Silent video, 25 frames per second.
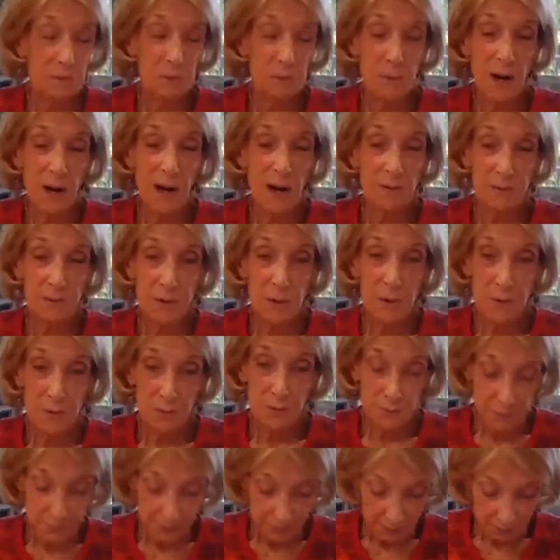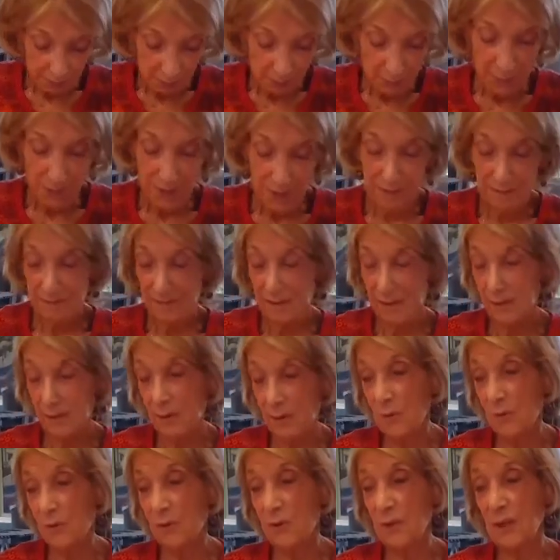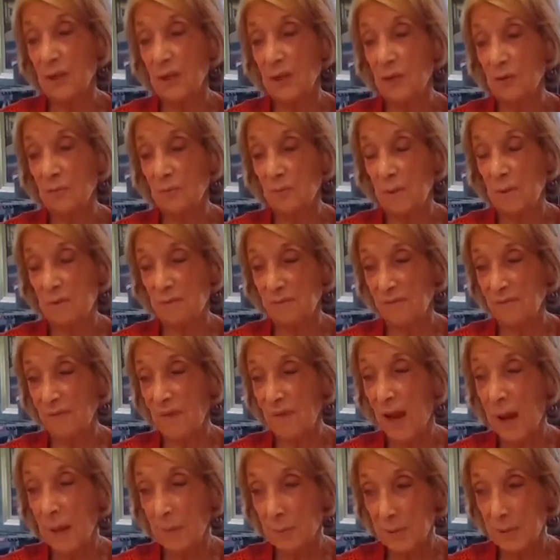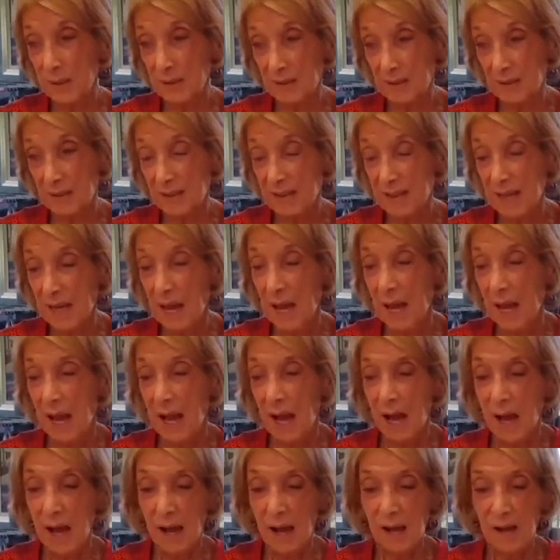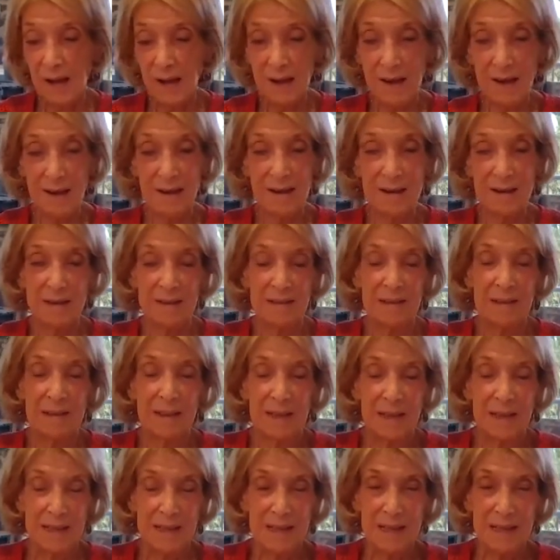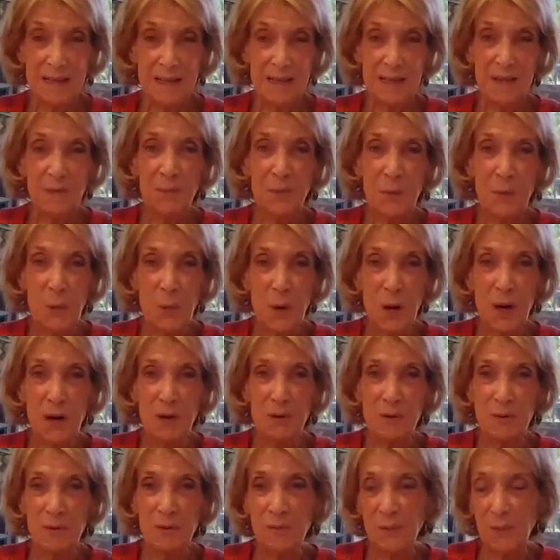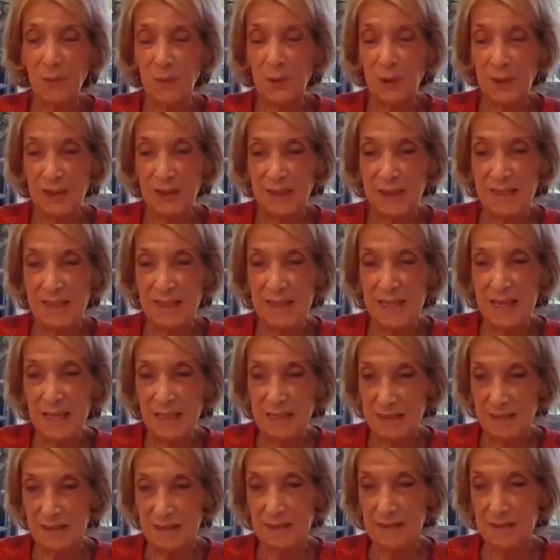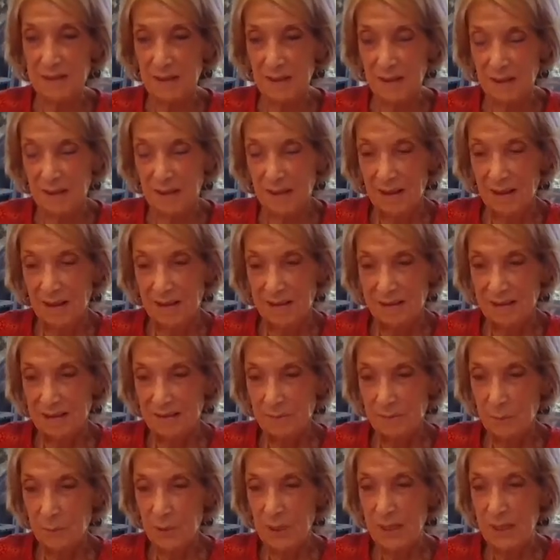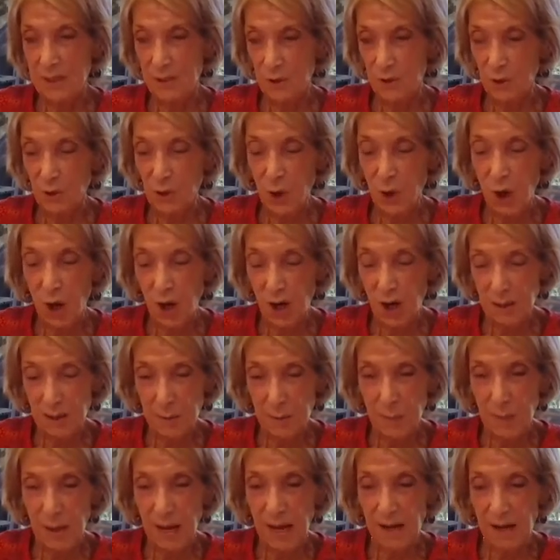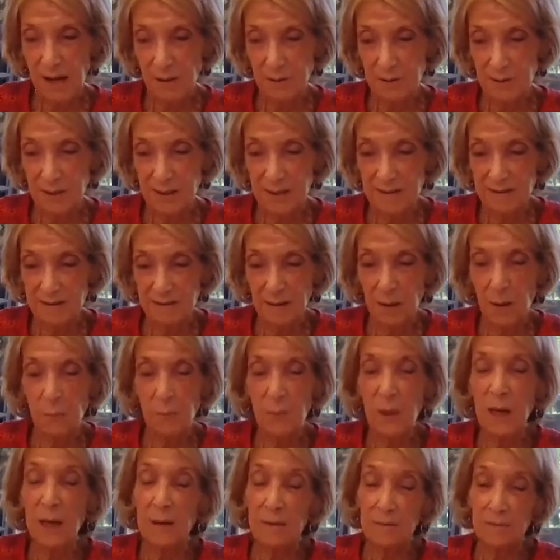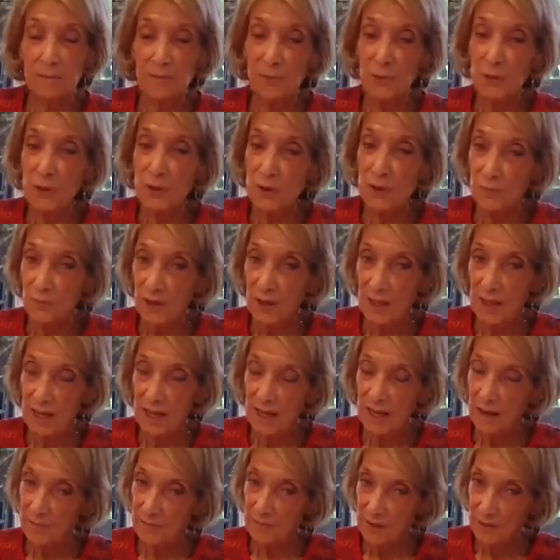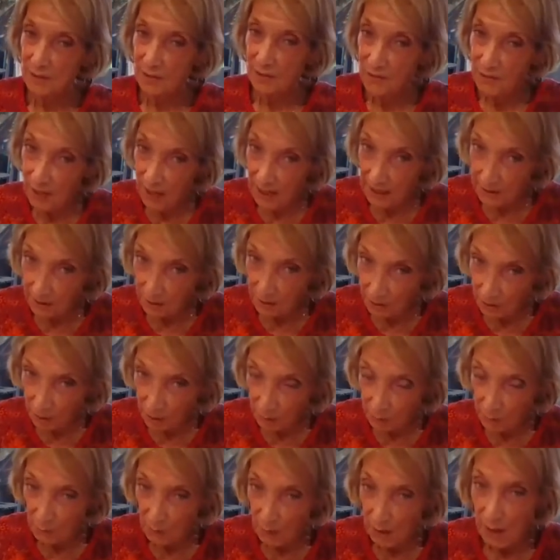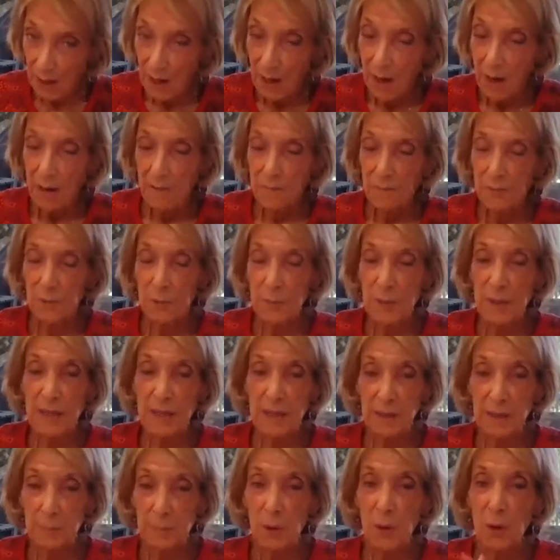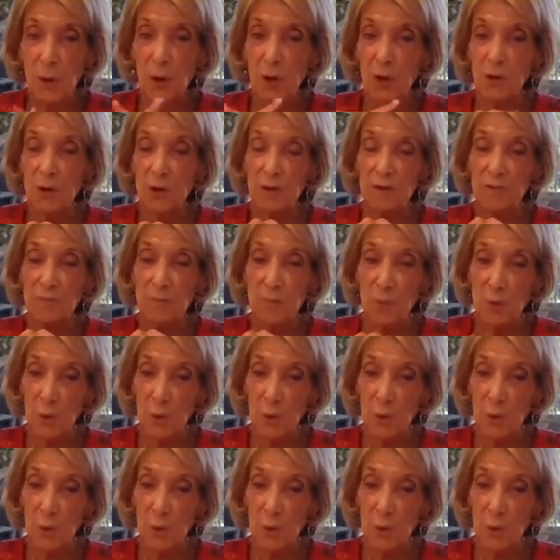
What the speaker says: throughout COVID, throughout this whole thing, you've been fabulous. Uh, if you want to, for a second, we could talk about, and well, first of all, I have to thank you for being part of